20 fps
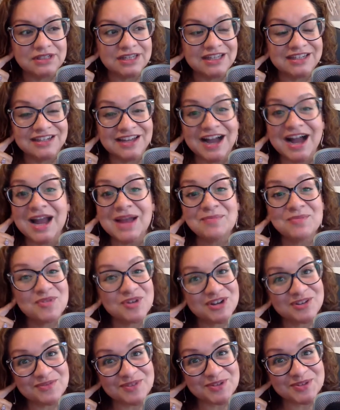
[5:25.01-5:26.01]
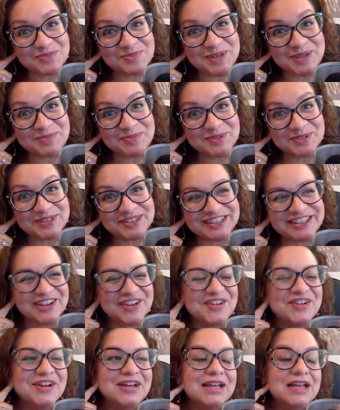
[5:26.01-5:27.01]
And I'm one of those people.
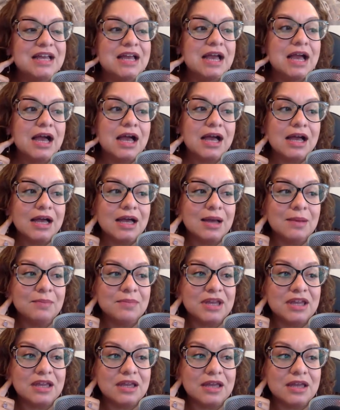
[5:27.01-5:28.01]
So um,